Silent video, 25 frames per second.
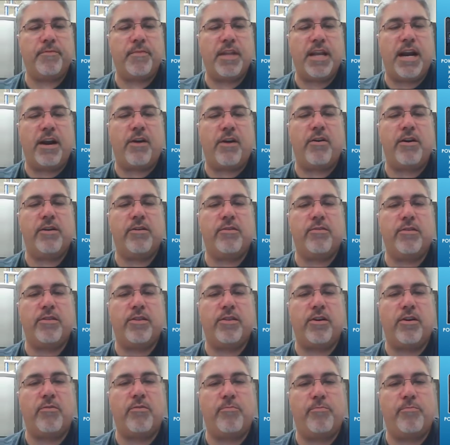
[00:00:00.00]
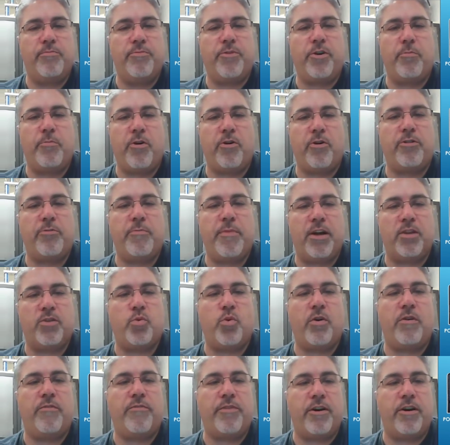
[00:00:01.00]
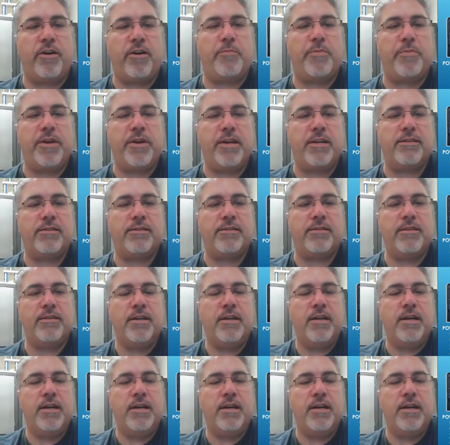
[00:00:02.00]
Ariel, they're both about $1,200 a piece.